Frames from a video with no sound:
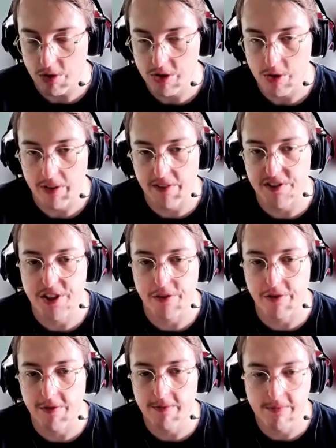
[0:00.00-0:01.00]
So if she
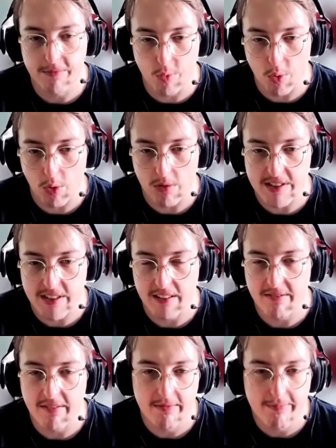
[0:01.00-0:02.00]
rolls
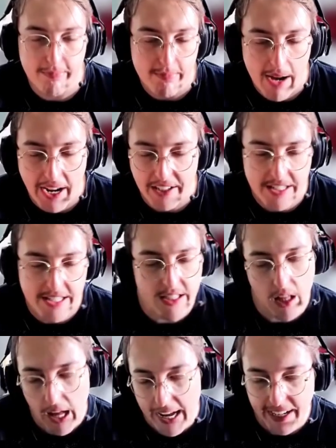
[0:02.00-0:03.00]
on
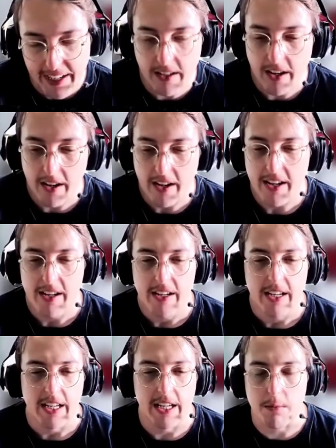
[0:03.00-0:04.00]
-9,
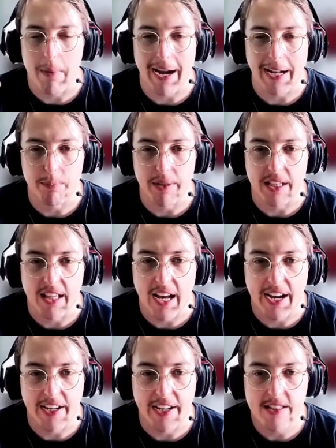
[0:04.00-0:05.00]
it might be
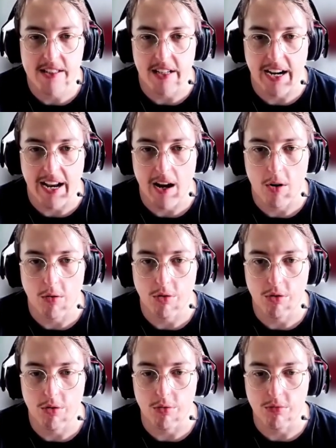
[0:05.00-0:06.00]
nice now
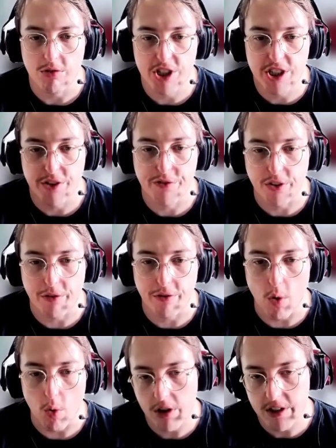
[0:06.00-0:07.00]
to shift the
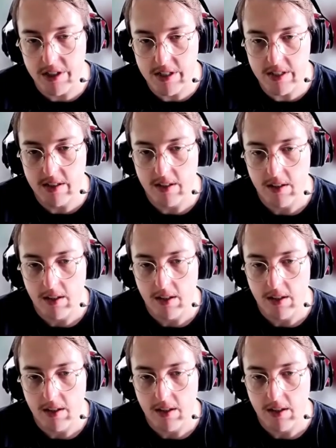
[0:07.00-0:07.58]
focus,